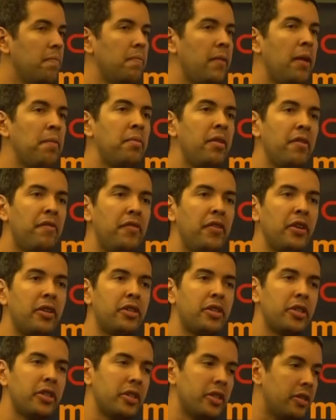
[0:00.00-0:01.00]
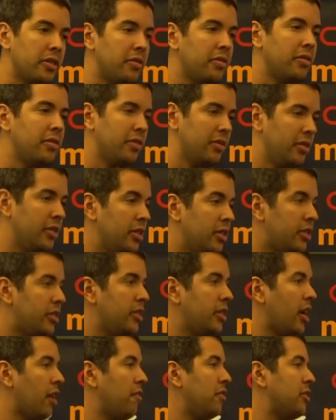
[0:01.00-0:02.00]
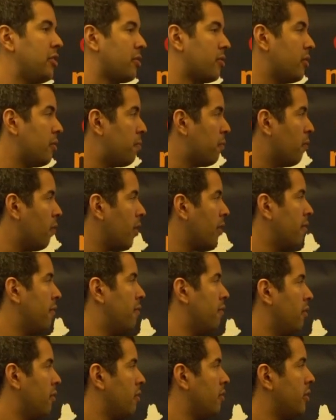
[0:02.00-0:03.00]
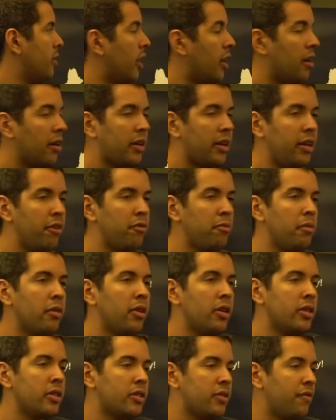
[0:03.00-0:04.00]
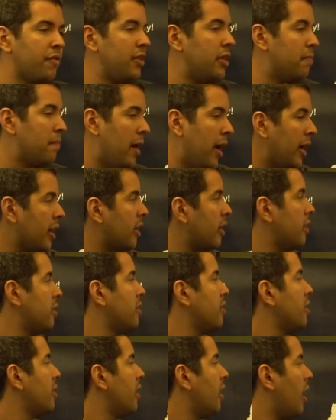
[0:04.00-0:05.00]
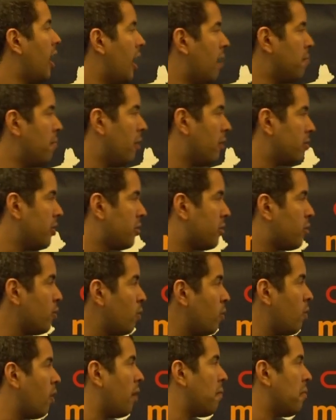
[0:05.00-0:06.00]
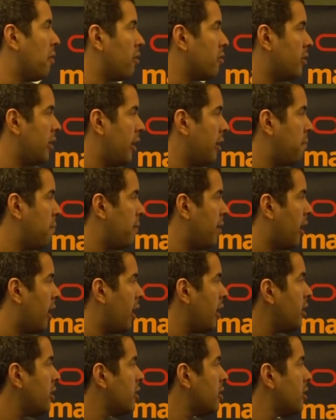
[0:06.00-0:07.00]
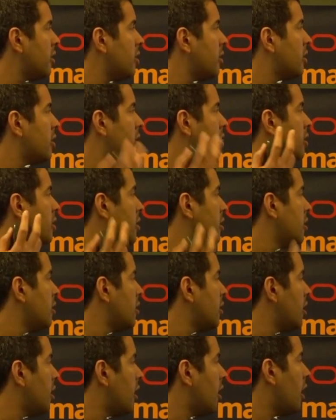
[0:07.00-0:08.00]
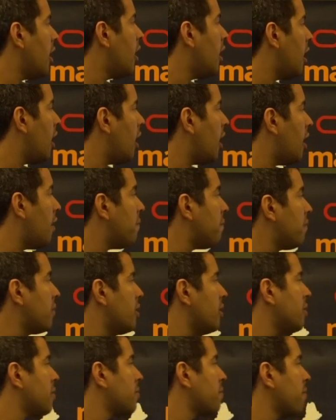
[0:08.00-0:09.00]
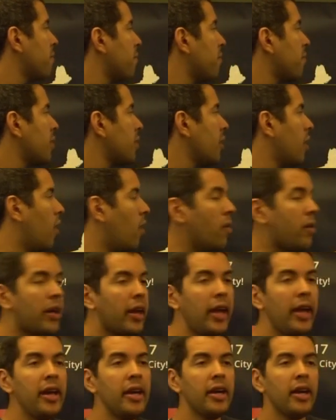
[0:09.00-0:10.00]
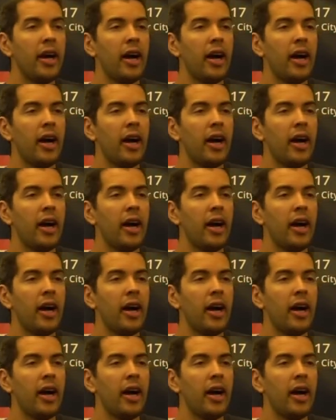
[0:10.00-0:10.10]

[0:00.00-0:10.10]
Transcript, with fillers: Maybe in the future, this Java user group will give us feedback about the tool, about the A P I. Uh, okay,